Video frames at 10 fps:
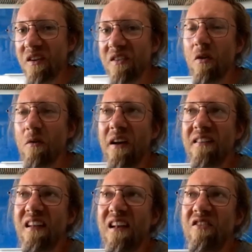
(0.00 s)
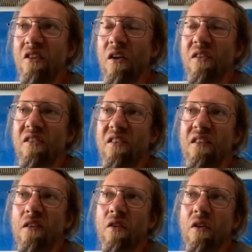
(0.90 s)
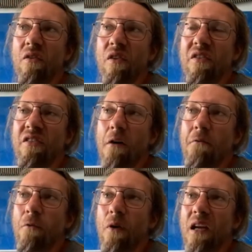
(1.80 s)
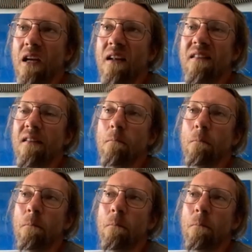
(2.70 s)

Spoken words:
So it's just the suffering. It's